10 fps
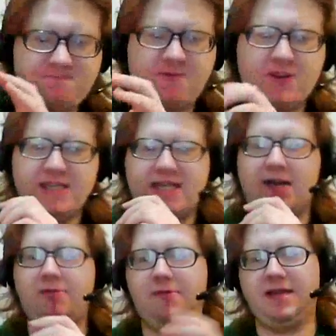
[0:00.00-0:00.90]
for this
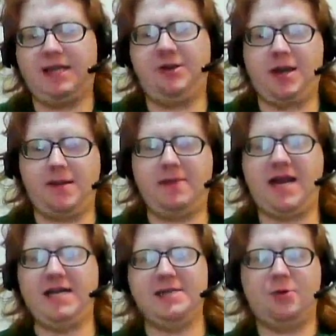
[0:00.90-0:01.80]
kind of movement, like you come up
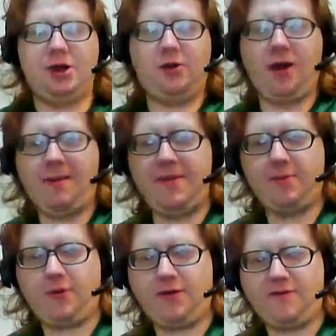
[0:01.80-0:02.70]
behind someone and grab
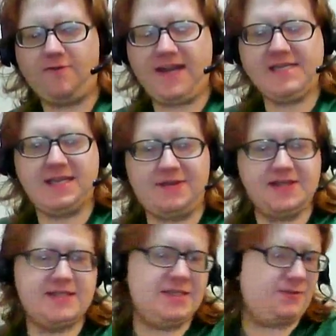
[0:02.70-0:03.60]
them around the face, and
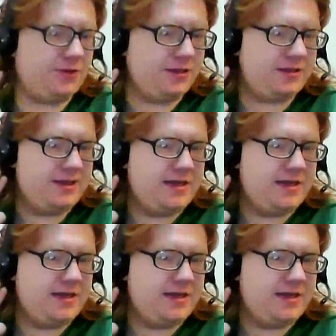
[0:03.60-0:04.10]
this is for the